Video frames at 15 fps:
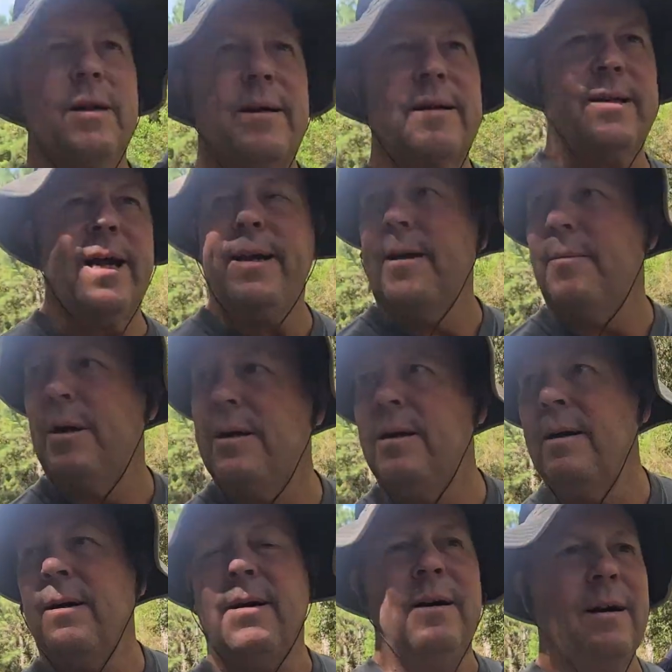like, damn,
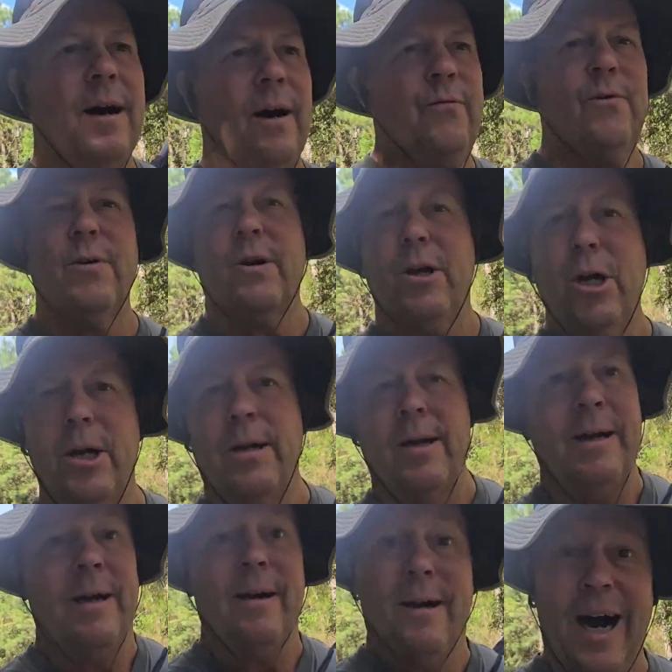I feel good.
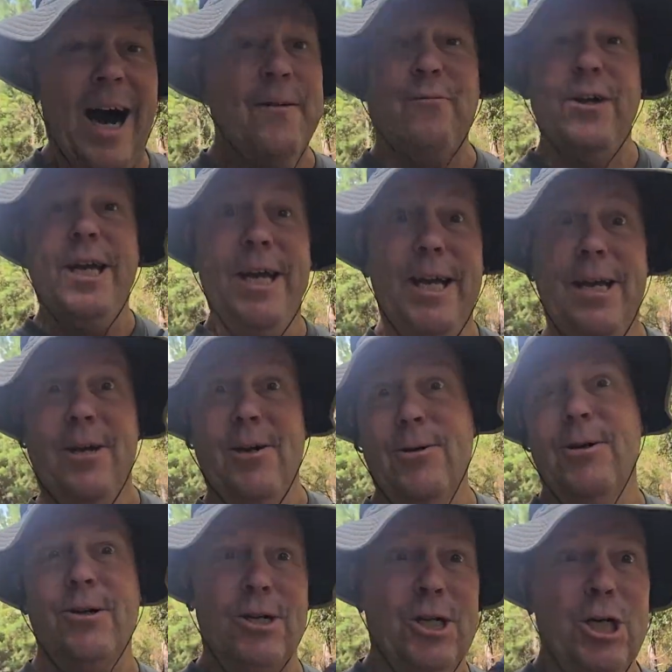I
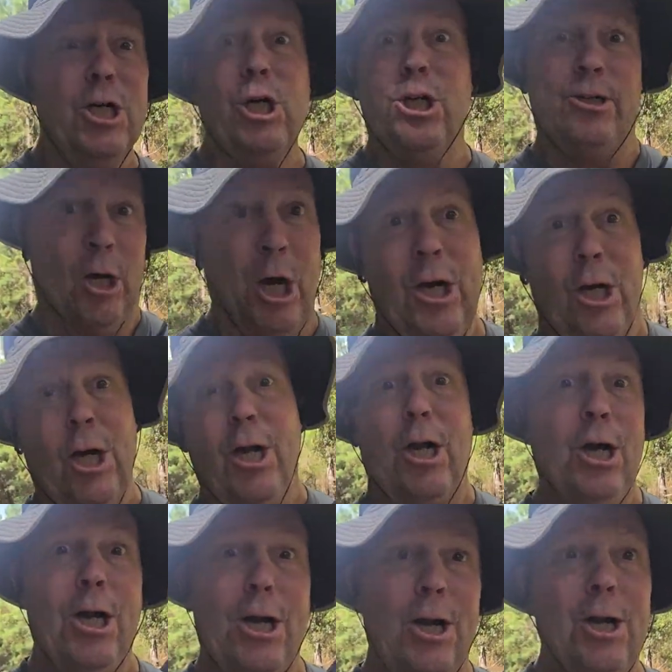feel
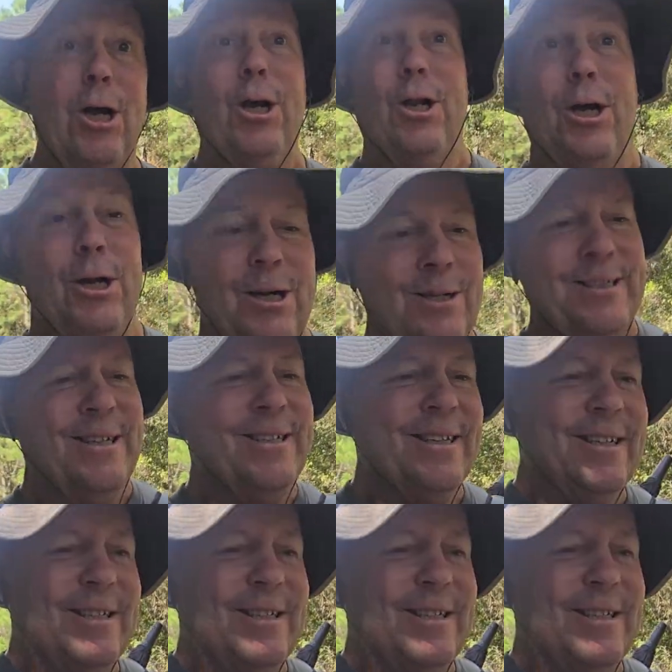good.